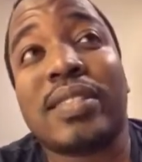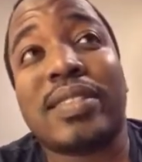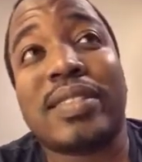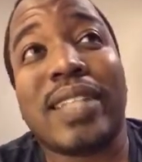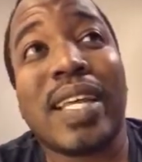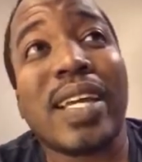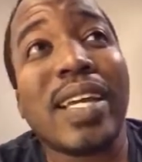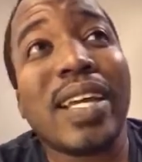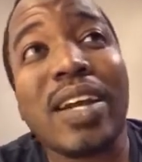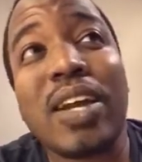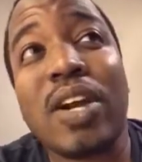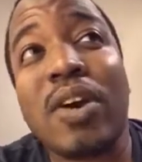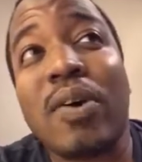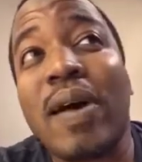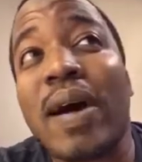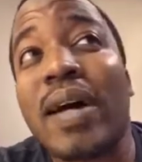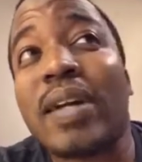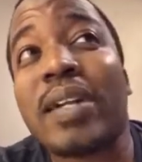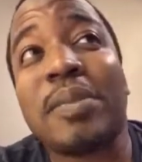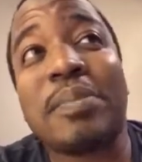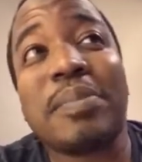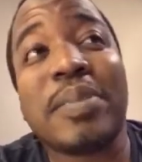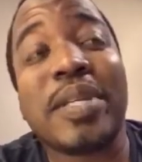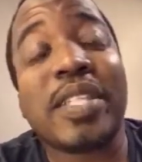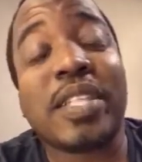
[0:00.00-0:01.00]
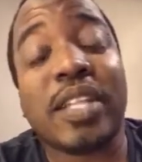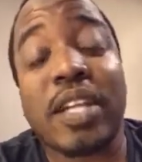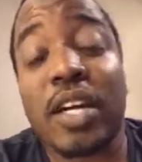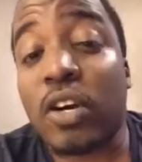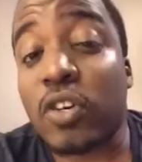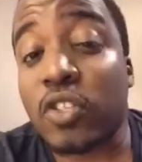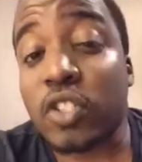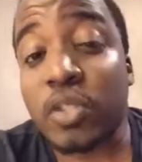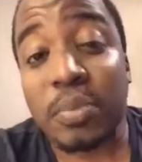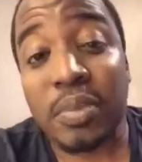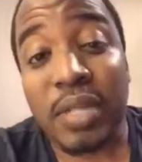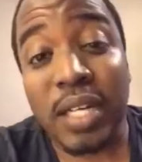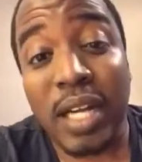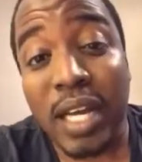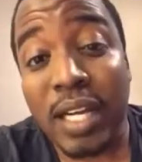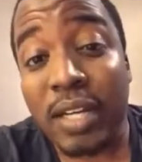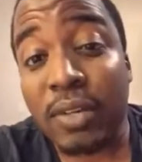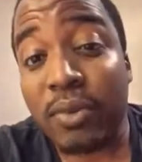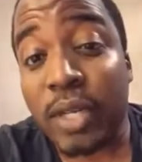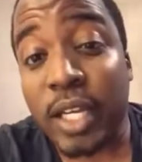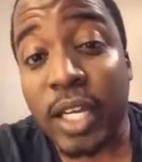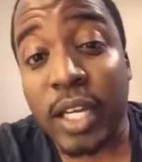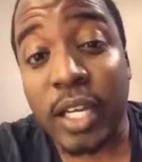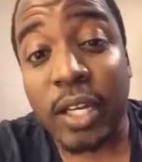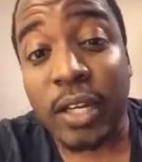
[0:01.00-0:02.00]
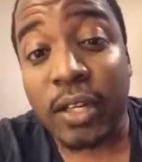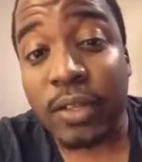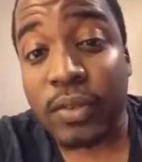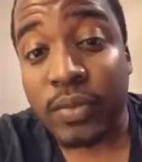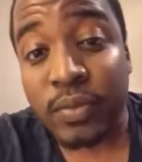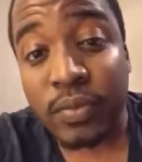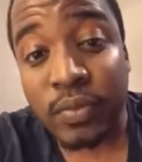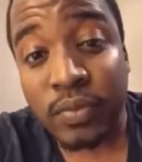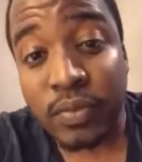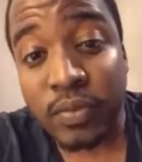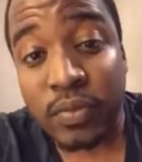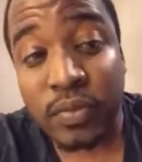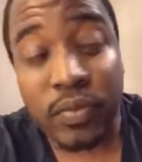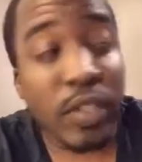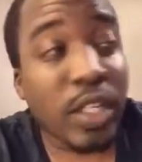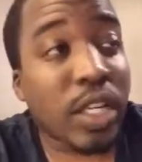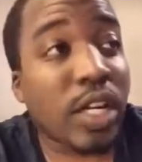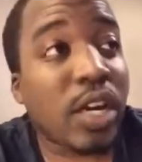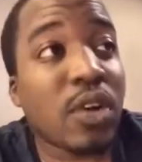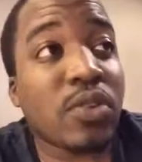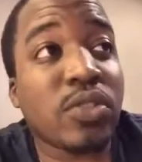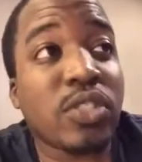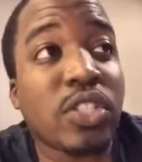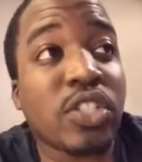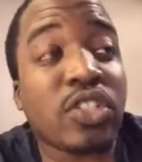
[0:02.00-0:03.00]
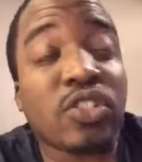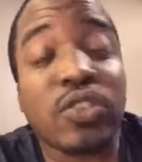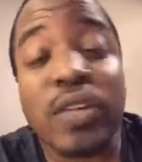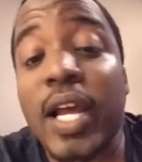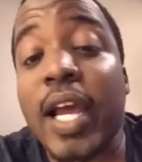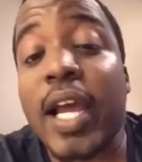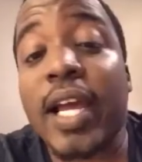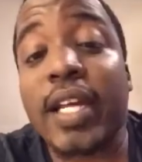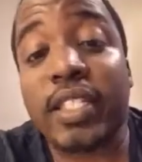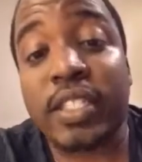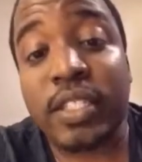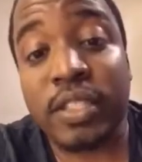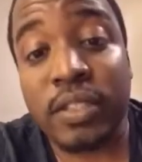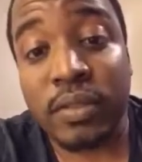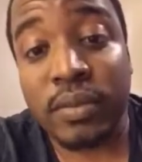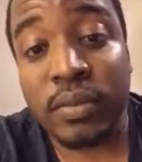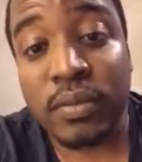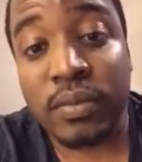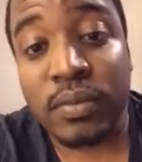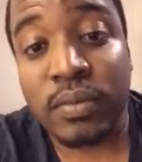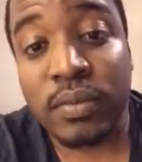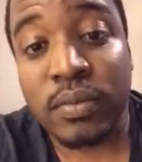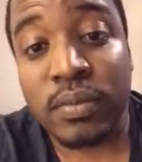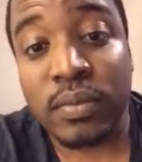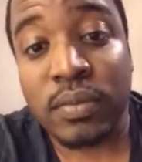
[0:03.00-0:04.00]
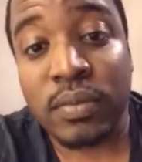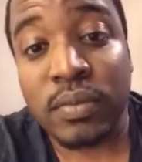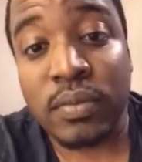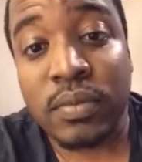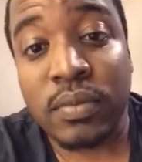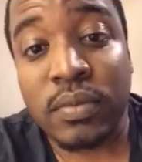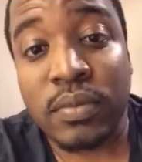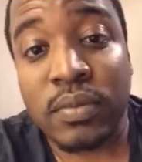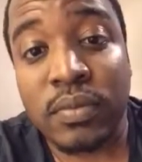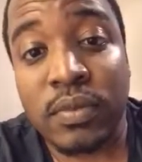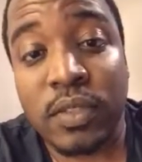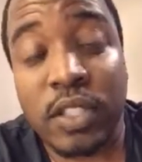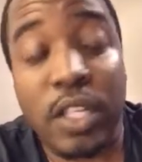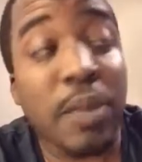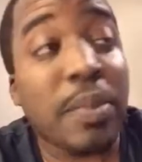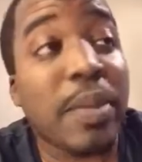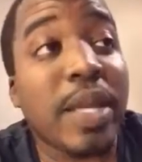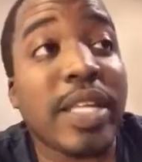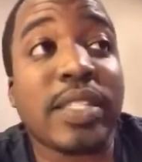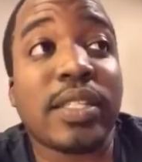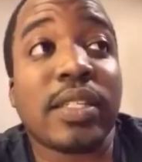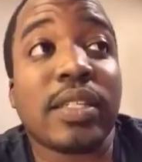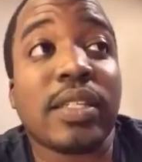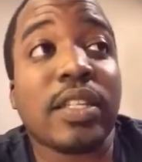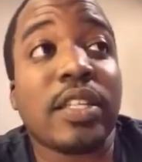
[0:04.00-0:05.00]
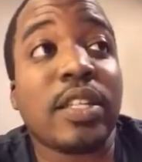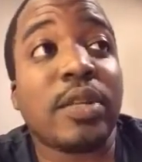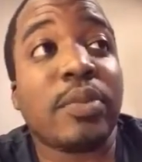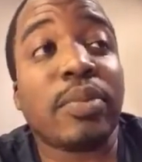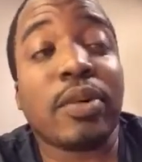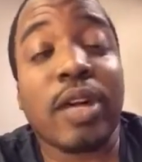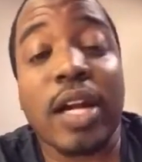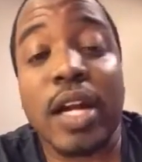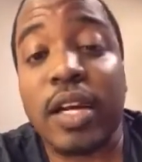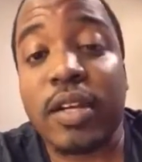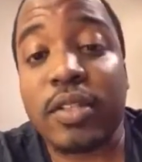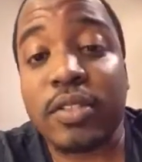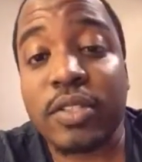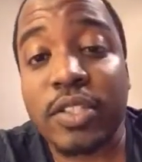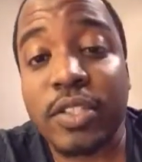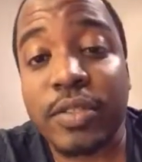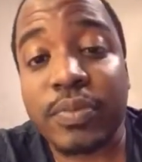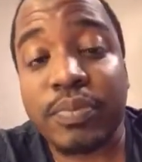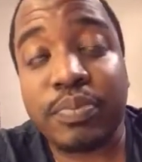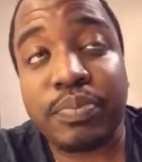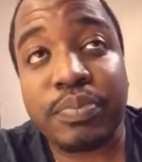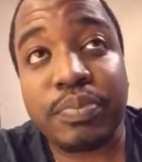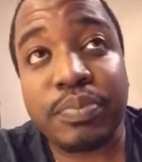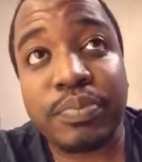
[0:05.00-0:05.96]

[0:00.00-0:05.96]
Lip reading: They could go out and beat the Colts, bro. I don't care. The Colts are trash. They're basically the Browns.